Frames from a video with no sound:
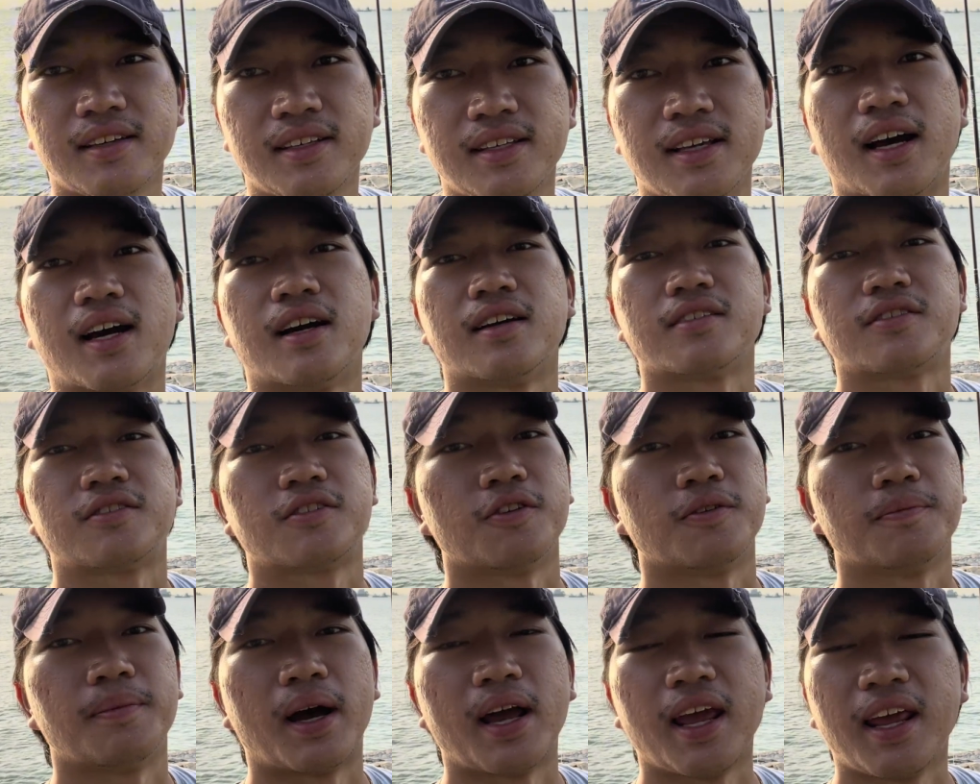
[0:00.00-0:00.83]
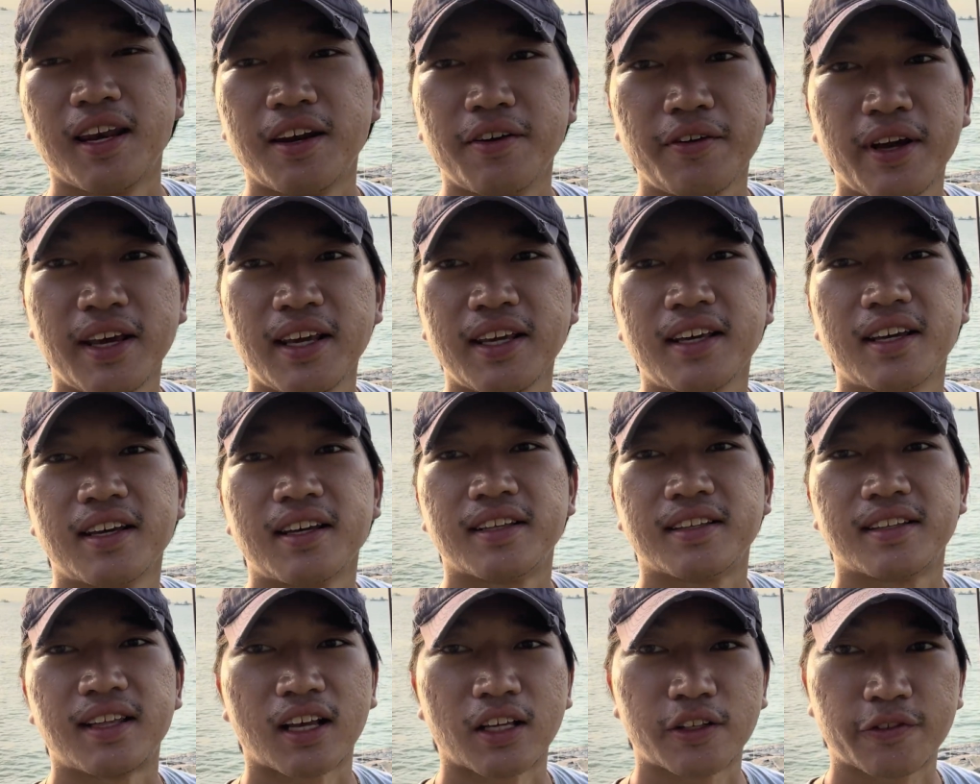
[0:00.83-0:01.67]
Yeah, so but anyway,
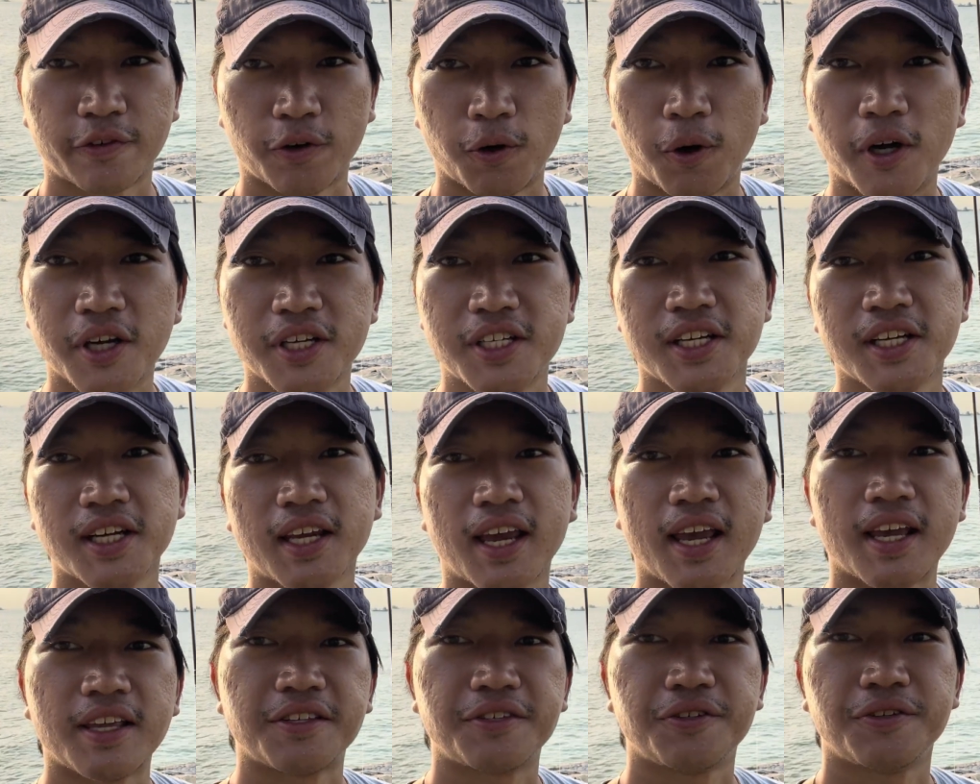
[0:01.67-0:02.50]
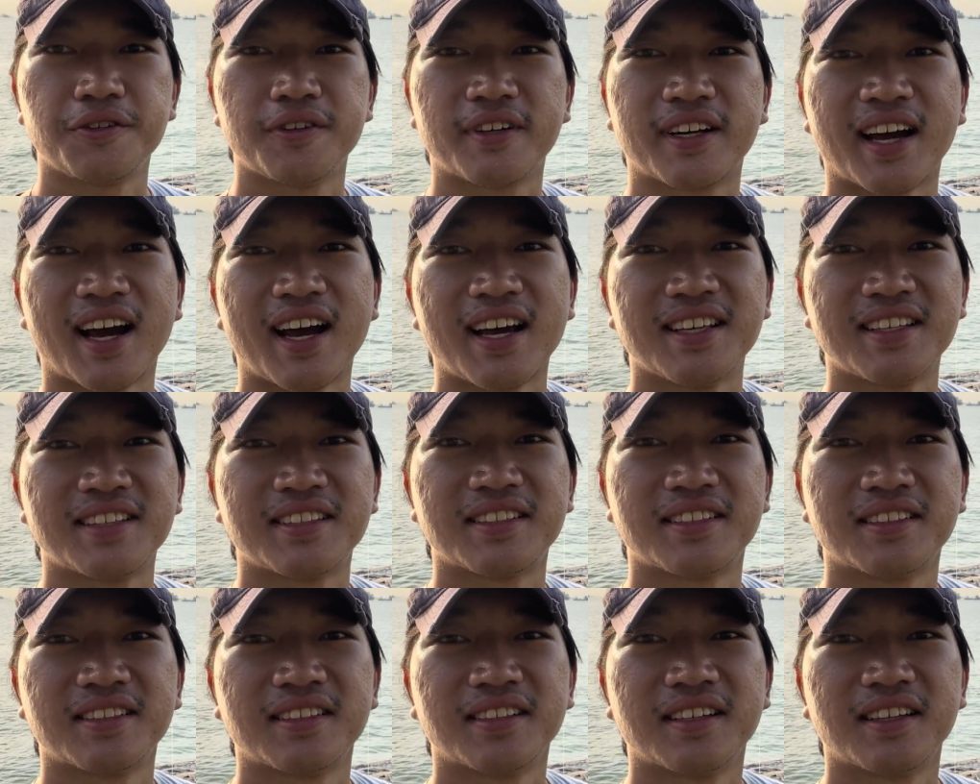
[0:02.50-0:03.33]
thanks for watching and see you
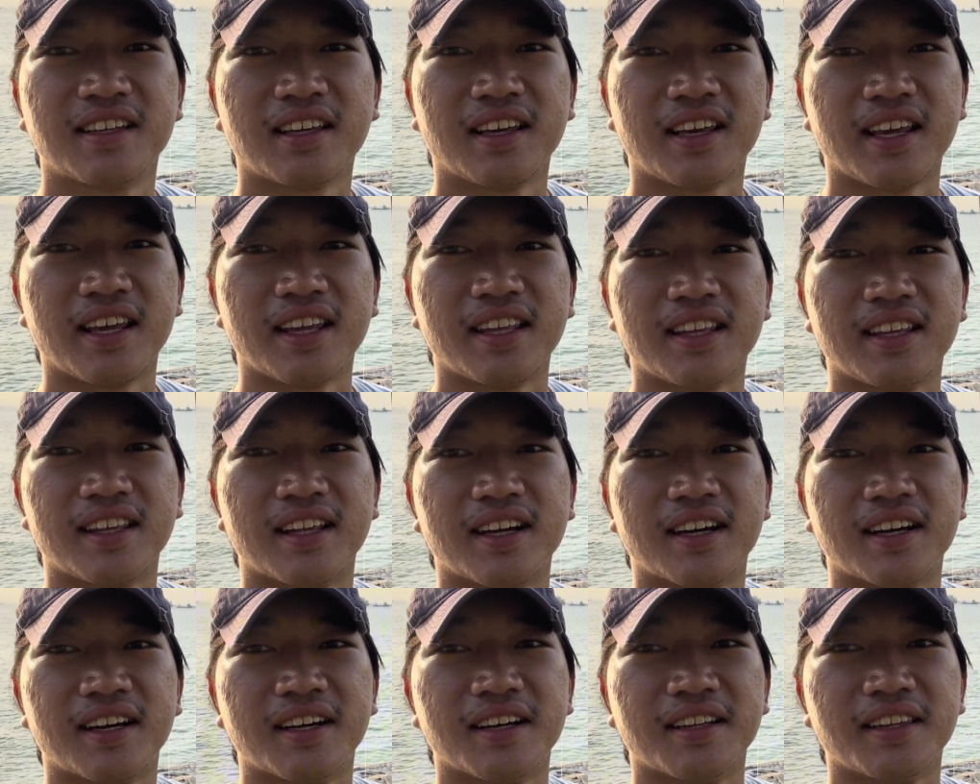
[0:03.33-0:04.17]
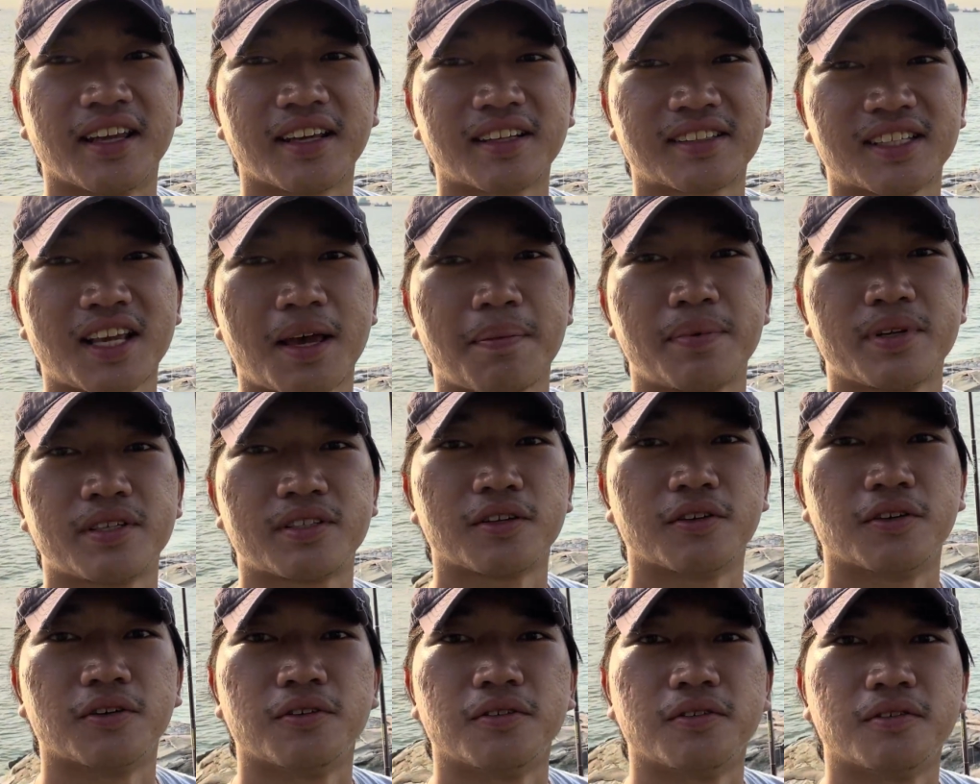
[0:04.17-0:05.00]
guys in the next episode.